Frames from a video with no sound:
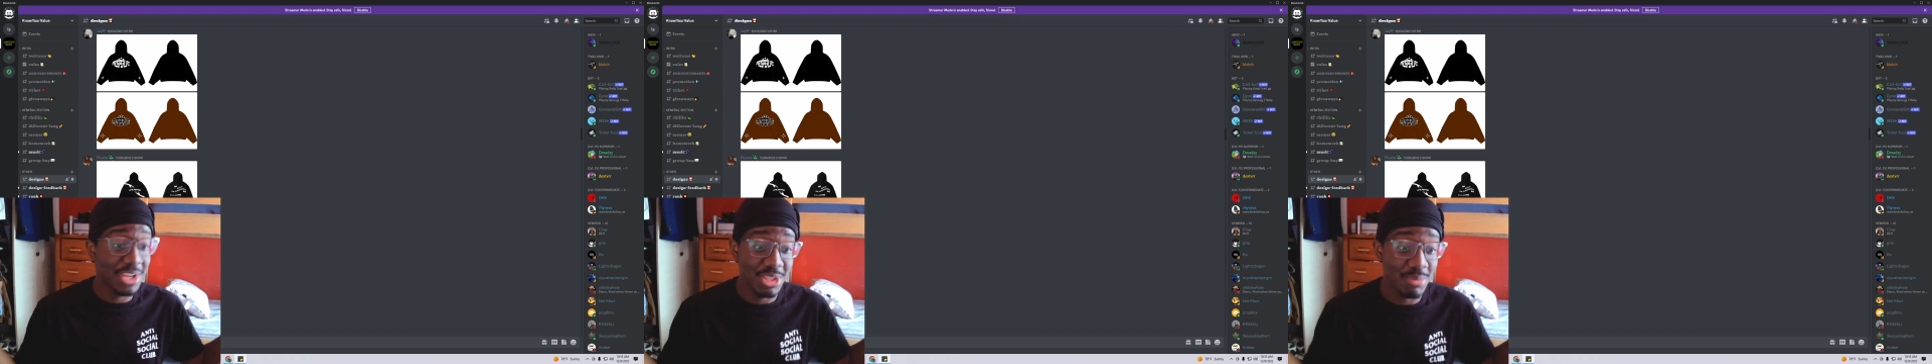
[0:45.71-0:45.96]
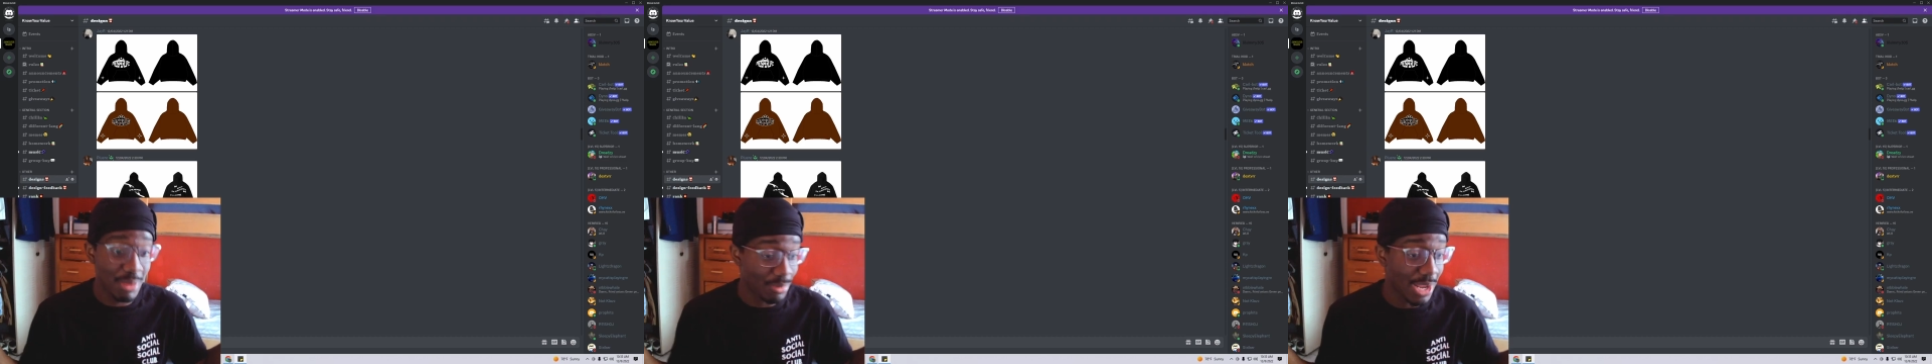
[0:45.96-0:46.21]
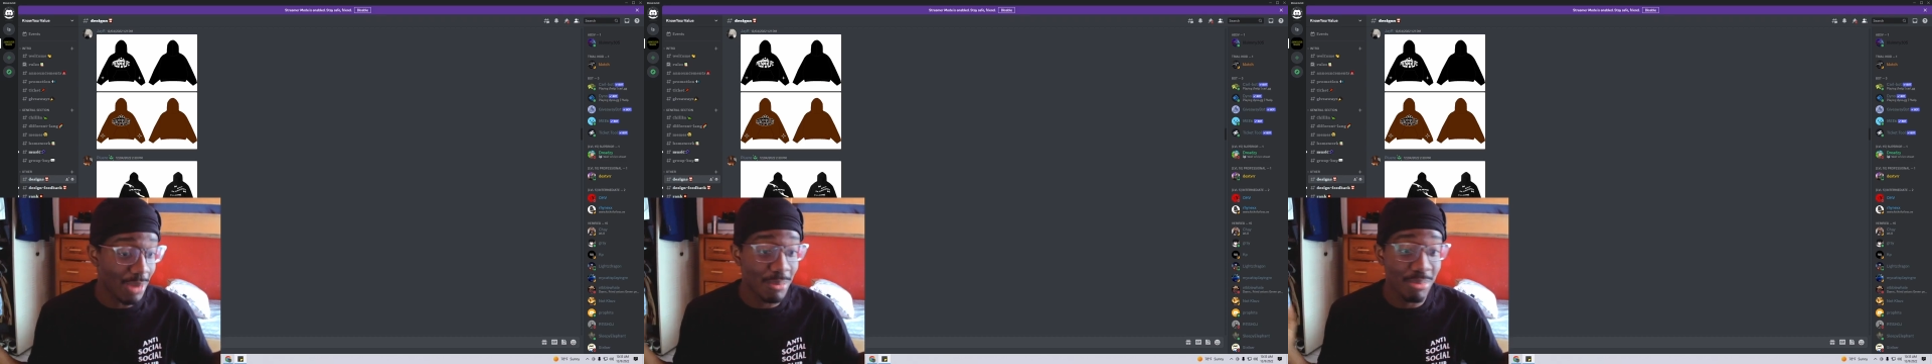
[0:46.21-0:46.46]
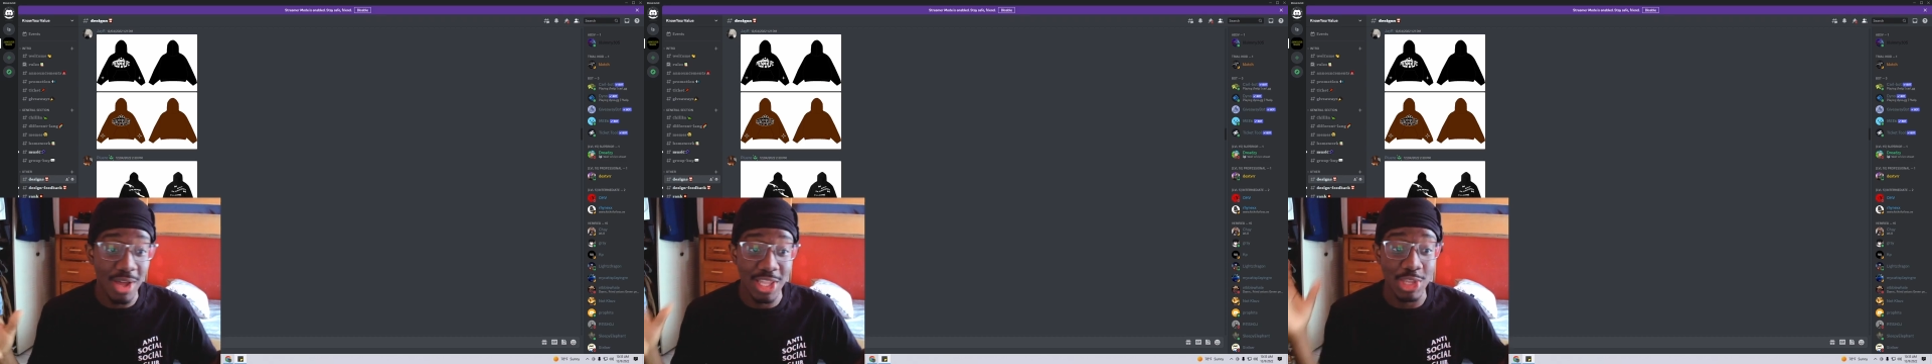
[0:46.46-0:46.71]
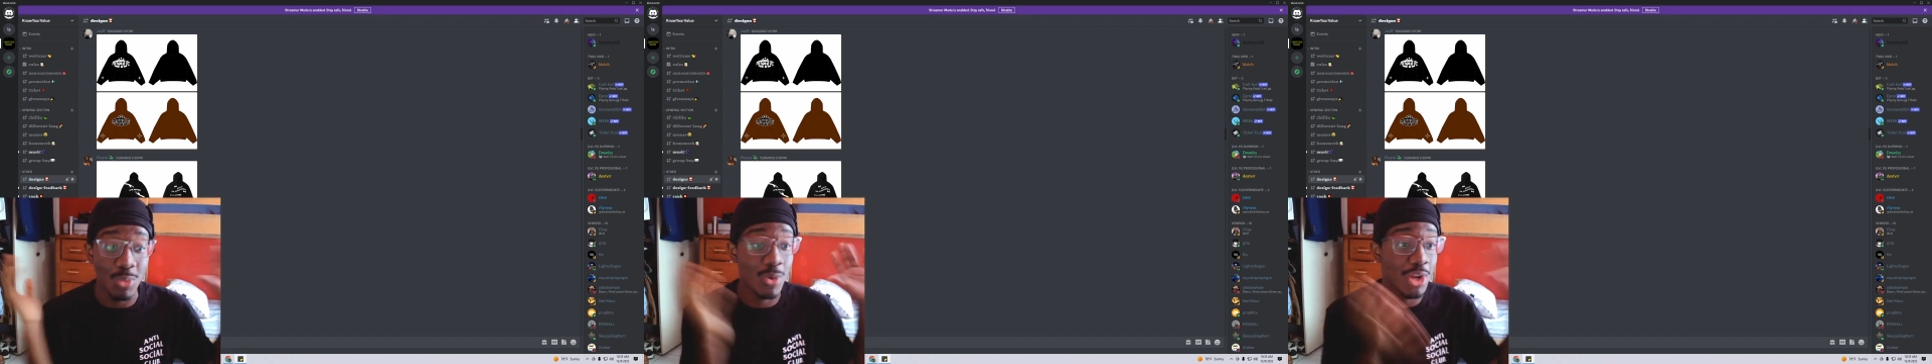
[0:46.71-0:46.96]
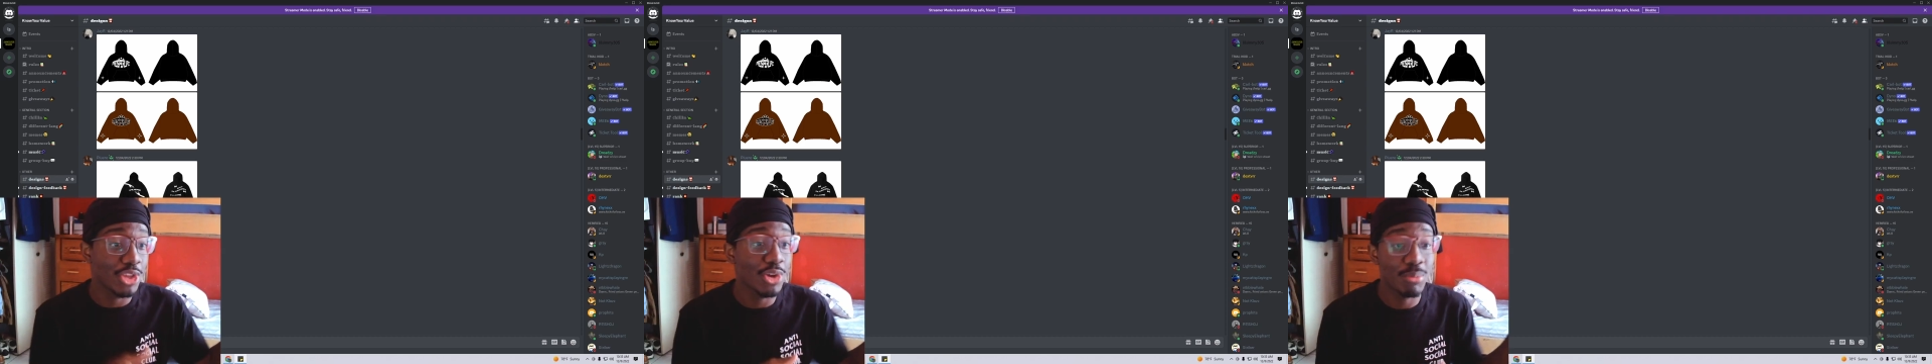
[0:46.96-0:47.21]
other people that would probably wear
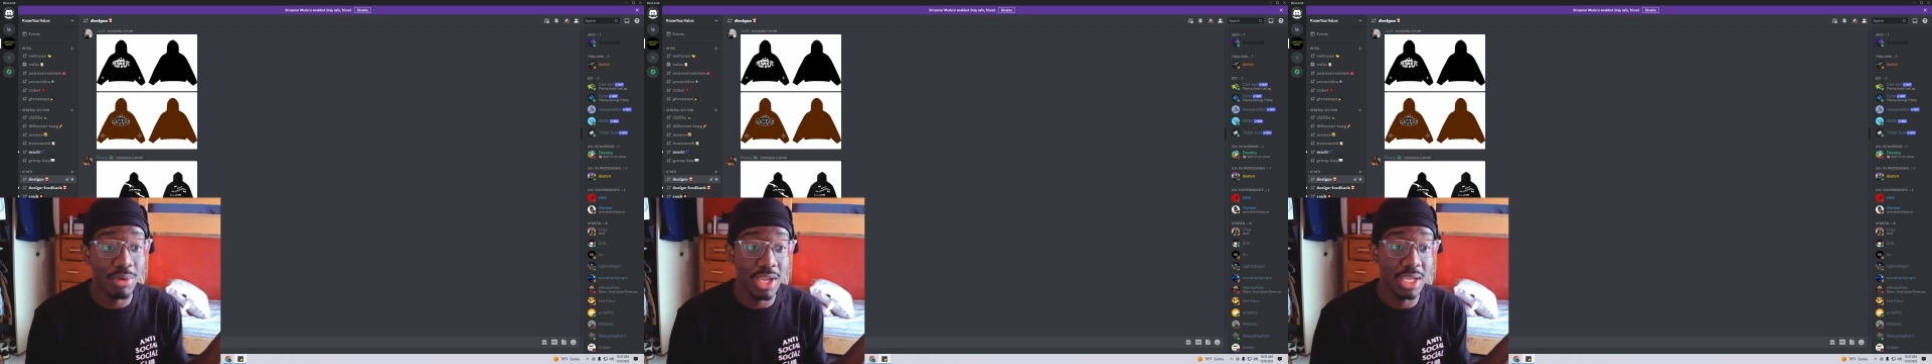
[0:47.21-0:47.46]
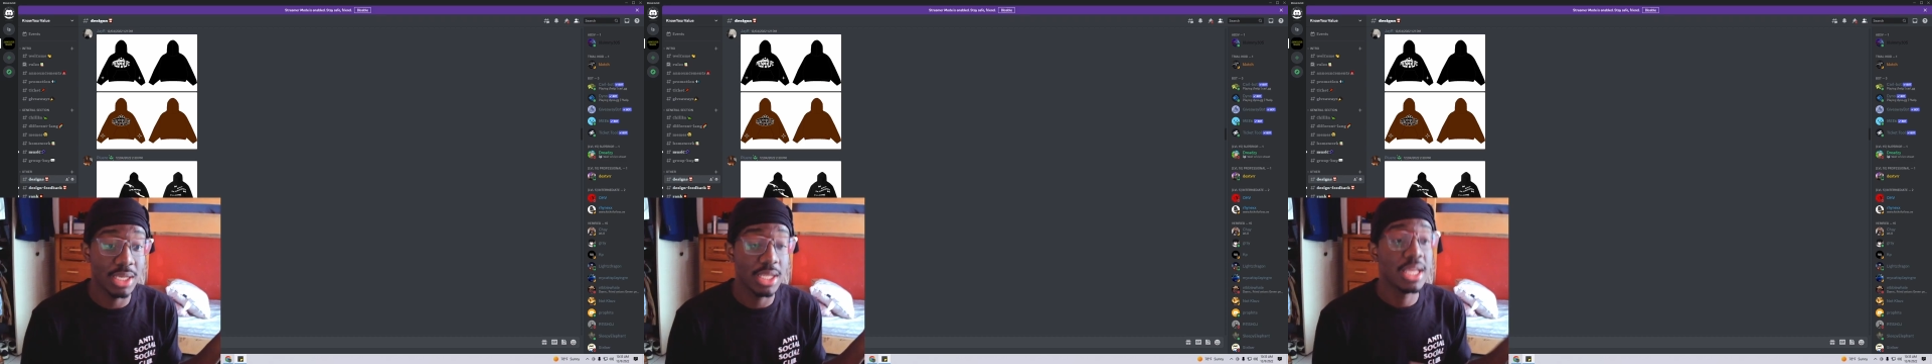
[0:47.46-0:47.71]
your brand.